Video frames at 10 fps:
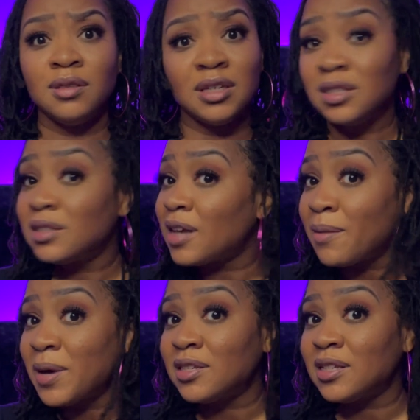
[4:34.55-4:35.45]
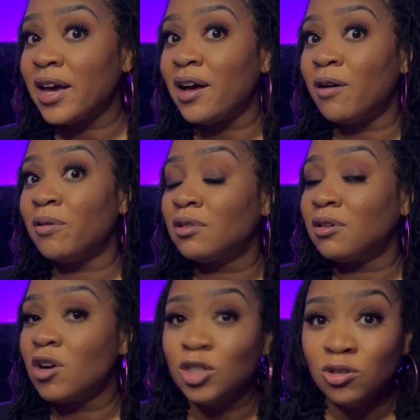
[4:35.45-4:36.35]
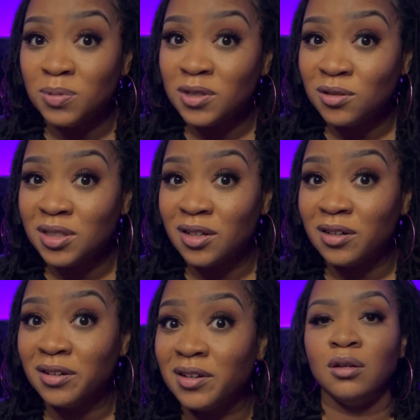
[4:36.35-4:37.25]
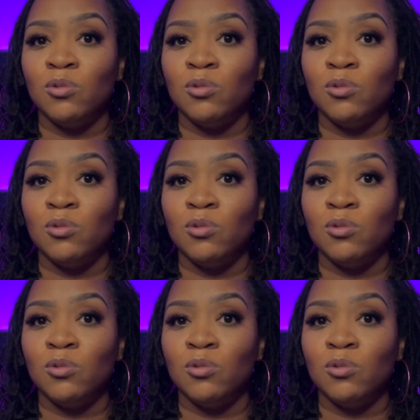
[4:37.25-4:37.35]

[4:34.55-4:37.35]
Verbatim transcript: This is not my style. Aren't you a producer?